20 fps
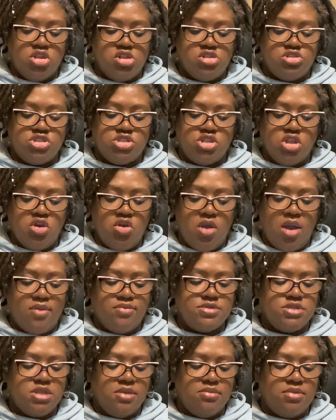So I
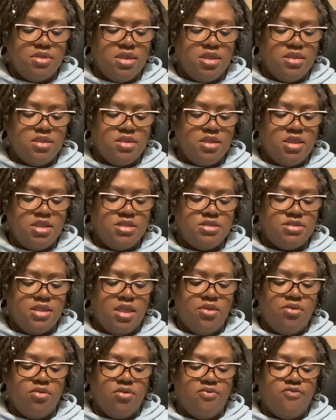was able to get these. They
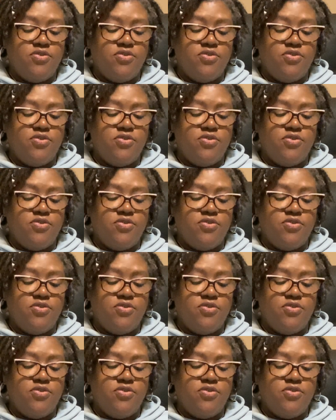were